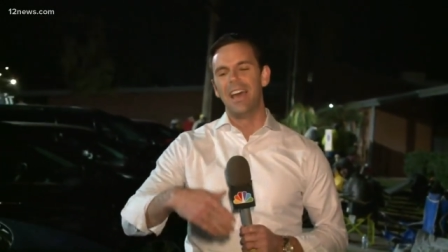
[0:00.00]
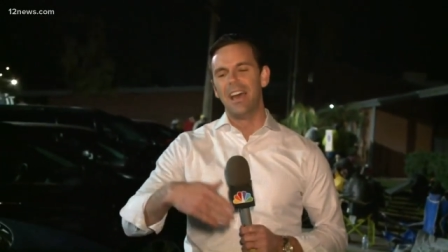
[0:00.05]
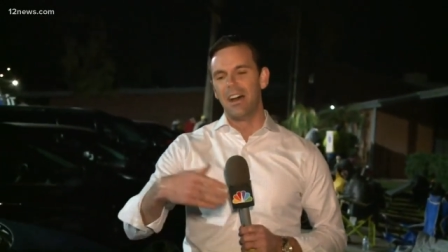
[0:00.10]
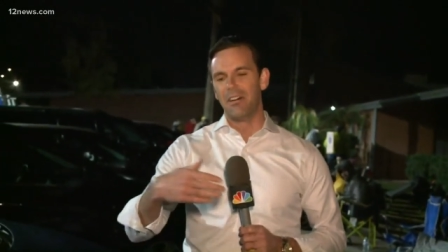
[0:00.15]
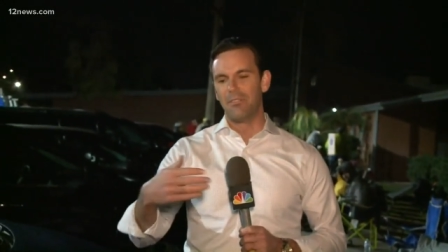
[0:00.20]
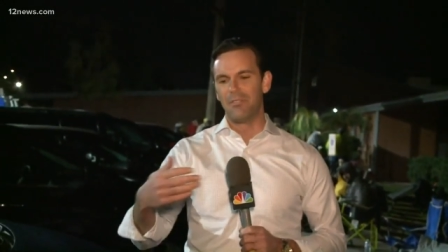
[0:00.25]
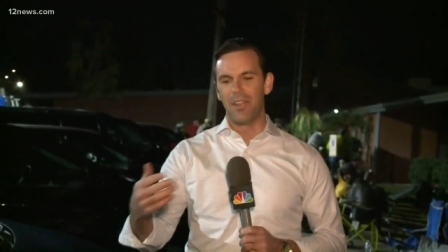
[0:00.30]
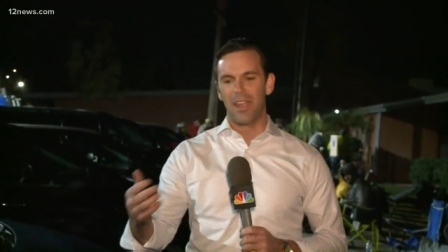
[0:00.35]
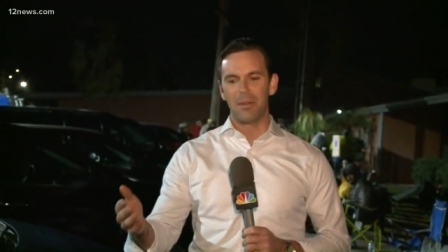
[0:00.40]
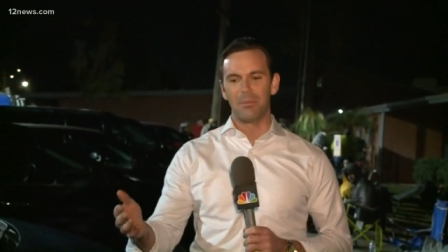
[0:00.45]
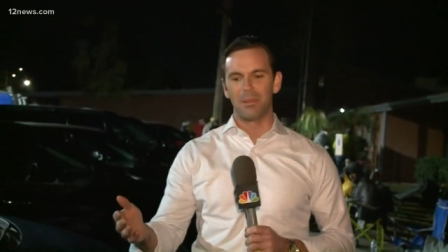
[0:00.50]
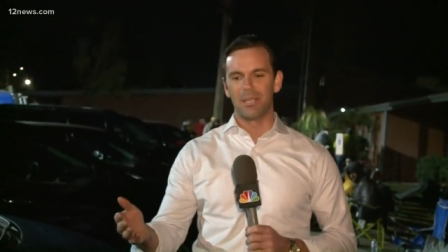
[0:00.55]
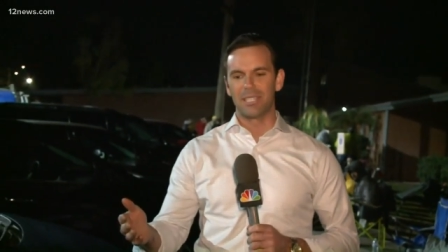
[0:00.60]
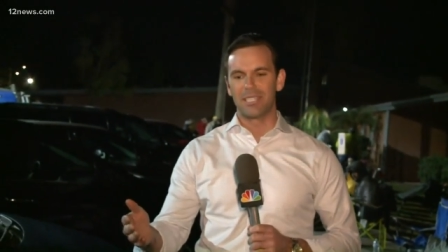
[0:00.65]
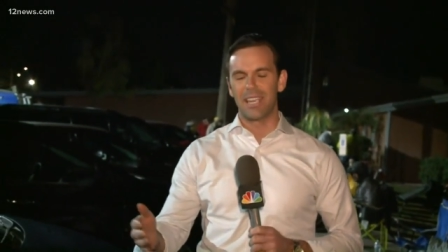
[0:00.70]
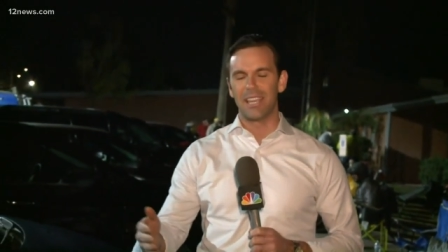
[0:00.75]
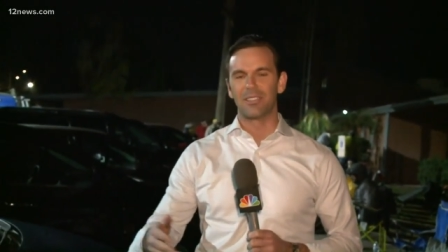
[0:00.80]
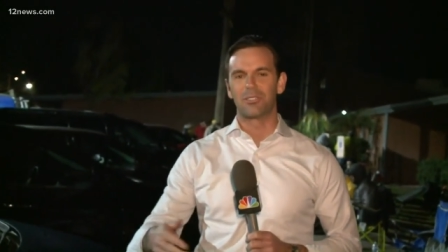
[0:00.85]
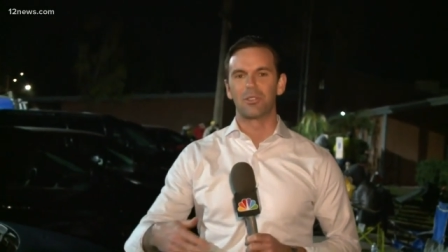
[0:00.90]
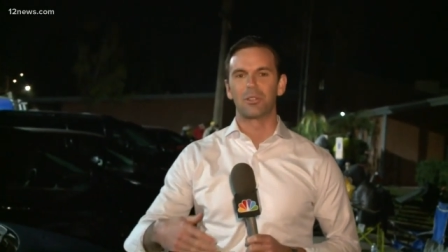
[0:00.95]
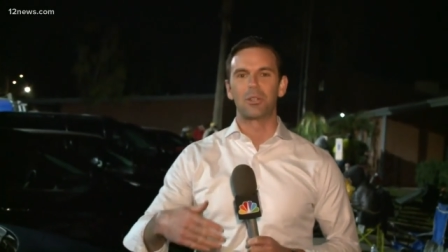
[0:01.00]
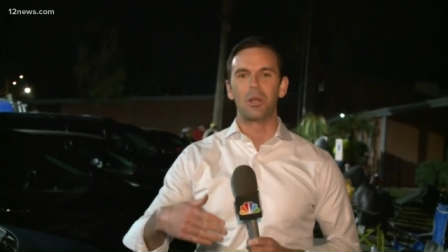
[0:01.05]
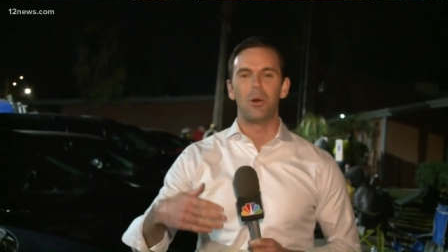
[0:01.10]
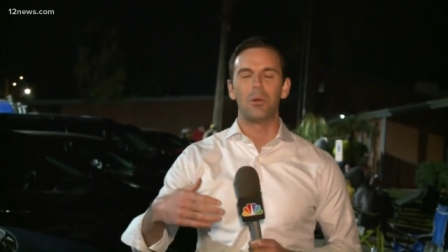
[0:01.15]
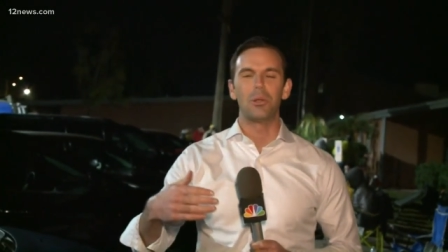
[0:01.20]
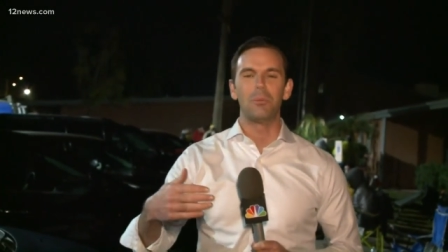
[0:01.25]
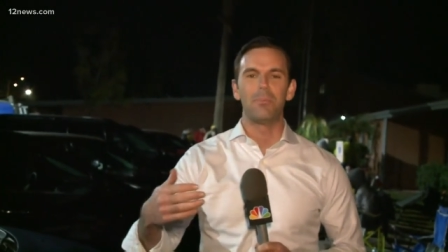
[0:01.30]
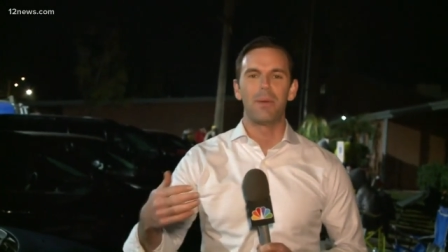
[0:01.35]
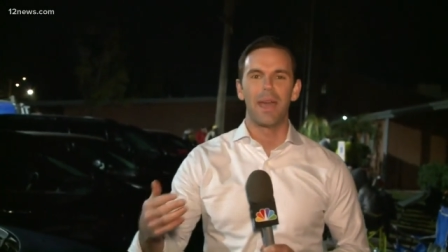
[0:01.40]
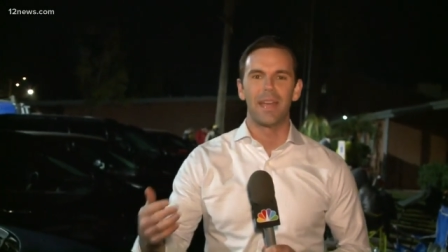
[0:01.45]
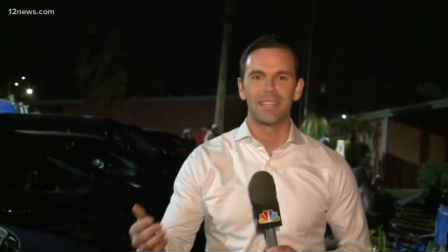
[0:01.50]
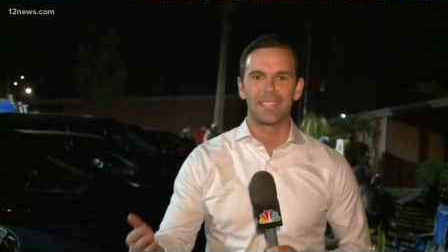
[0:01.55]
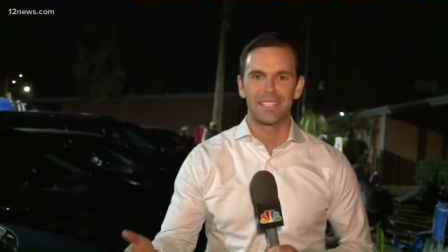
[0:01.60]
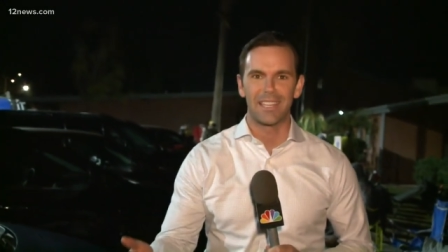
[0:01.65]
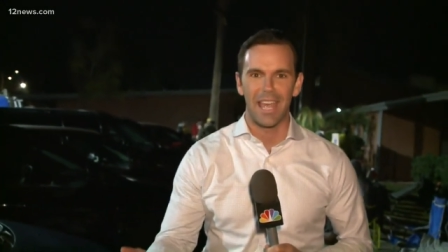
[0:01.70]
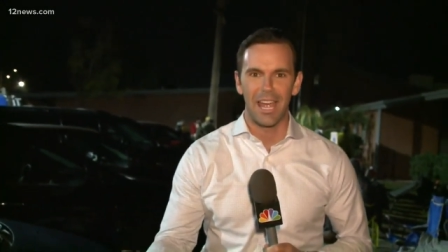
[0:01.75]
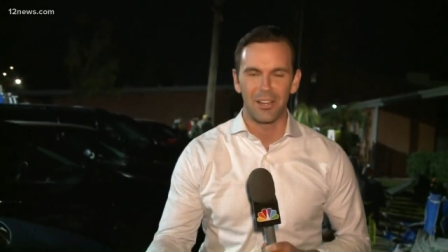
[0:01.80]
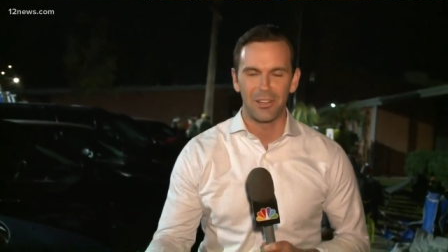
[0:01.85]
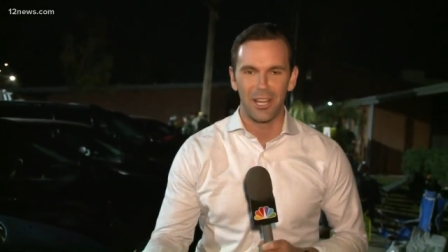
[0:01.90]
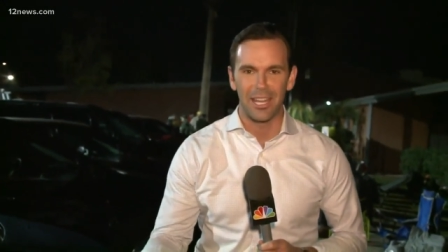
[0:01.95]
A family says they're going to bed
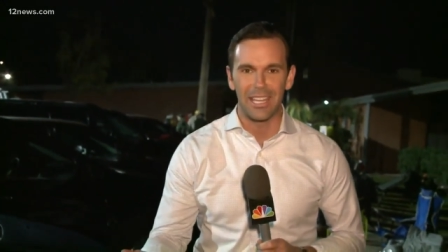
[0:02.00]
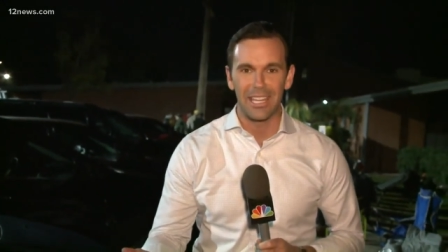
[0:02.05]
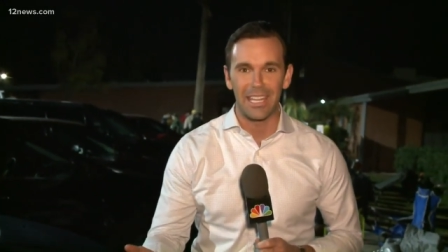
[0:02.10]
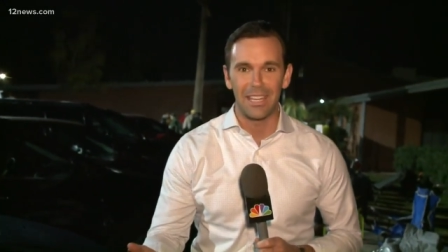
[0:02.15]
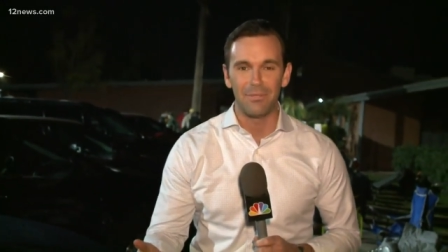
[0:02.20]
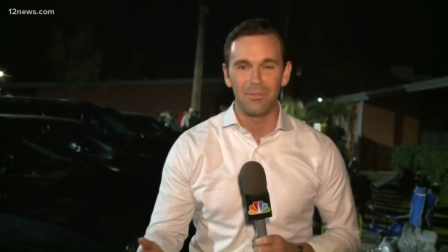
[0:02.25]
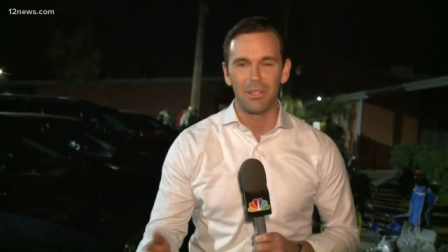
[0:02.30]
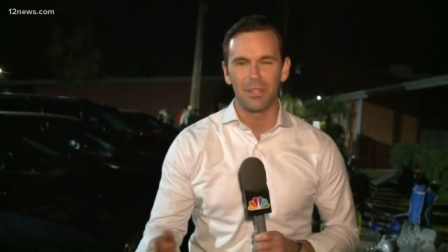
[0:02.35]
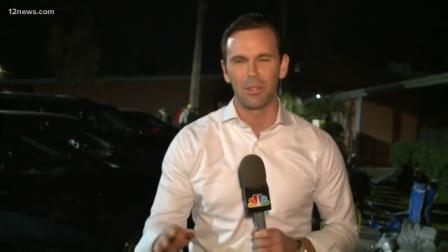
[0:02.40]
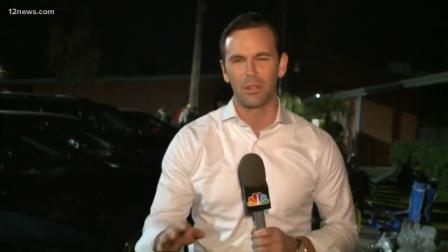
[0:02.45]
Saturday evening.